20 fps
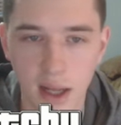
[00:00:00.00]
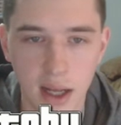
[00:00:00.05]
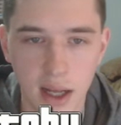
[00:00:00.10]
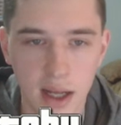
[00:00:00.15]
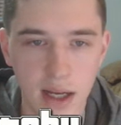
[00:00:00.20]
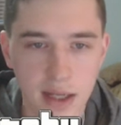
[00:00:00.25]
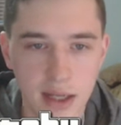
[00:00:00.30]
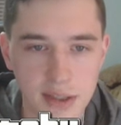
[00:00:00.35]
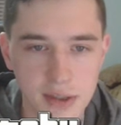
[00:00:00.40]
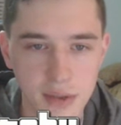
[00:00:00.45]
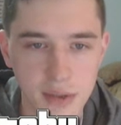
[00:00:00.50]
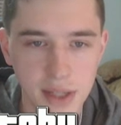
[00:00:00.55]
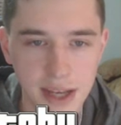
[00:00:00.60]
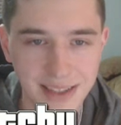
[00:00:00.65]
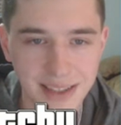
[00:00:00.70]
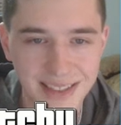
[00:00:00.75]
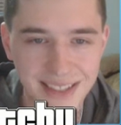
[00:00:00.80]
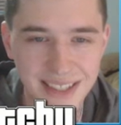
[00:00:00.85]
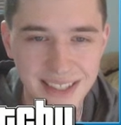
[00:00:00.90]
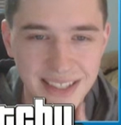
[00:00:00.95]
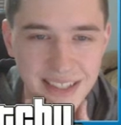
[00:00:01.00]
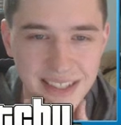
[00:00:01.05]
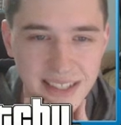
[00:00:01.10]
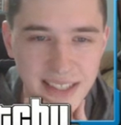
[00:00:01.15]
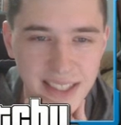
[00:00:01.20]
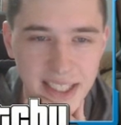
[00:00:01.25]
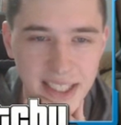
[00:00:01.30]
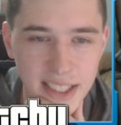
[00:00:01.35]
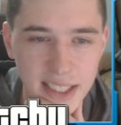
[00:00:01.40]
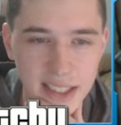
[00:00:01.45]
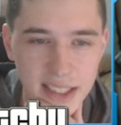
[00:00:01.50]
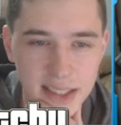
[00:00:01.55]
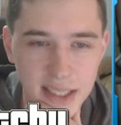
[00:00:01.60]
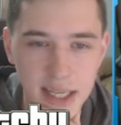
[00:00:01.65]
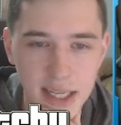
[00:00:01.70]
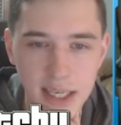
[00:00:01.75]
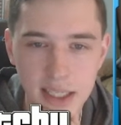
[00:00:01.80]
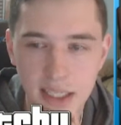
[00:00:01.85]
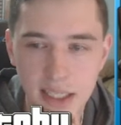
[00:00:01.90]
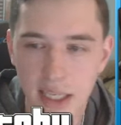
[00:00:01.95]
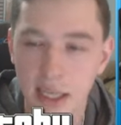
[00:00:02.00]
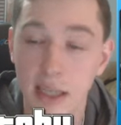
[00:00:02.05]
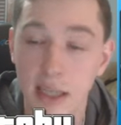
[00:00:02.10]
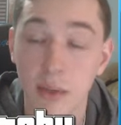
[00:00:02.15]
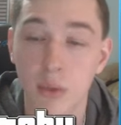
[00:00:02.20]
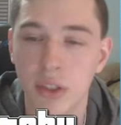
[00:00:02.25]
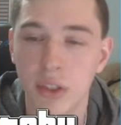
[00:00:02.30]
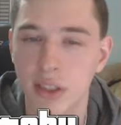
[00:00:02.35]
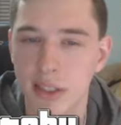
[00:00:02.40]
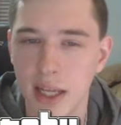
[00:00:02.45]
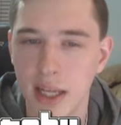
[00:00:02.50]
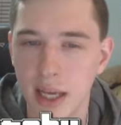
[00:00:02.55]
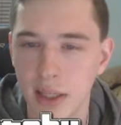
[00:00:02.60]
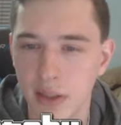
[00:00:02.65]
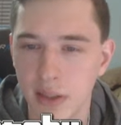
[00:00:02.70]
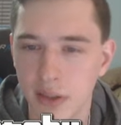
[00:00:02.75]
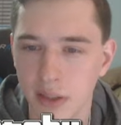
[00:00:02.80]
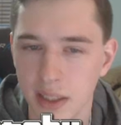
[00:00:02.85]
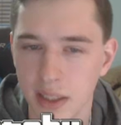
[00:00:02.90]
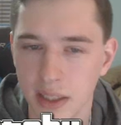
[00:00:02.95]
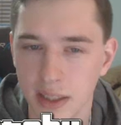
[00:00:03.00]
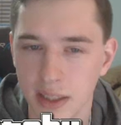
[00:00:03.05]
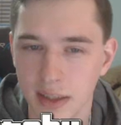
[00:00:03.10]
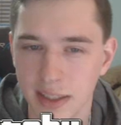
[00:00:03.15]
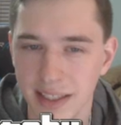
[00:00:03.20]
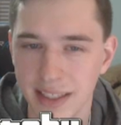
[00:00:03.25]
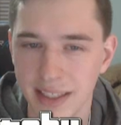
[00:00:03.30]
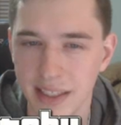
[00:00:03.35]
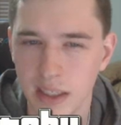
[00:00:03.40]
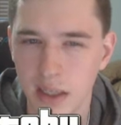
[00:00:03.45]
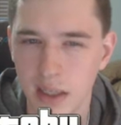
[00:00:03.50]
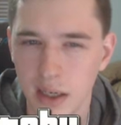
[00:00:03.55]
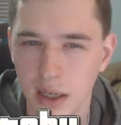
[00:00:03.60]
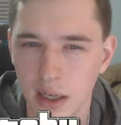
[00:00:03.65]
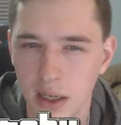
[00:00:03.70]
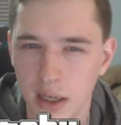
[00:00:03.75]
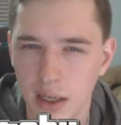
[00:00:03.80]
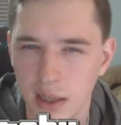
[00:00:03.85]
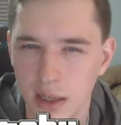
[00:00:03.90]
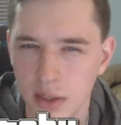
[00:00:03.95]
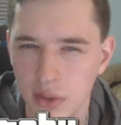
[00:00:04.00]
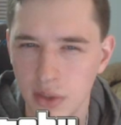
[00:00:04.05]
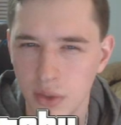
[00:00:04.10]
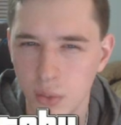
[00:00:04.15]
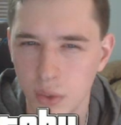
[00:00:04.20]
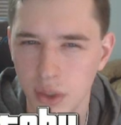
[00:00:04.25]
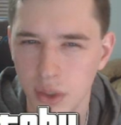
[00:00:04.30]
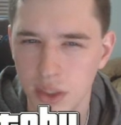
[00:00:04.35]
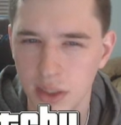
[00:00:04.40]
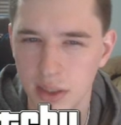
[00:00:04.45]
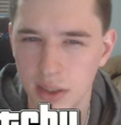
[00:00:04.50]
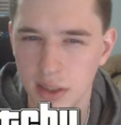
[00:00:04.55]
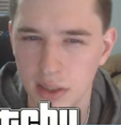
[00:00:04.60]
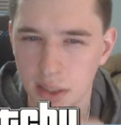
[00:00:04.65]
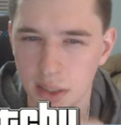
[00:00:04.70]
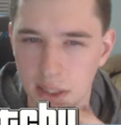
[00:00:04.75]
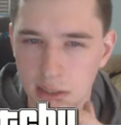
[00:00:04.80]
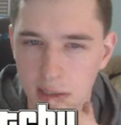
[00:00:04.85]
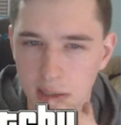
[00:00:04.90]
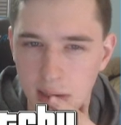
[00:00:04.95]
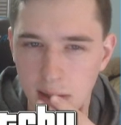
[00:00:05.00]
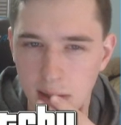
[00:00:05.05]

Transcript: Uh, so next is the Sand King, which is actually the Dodge, which is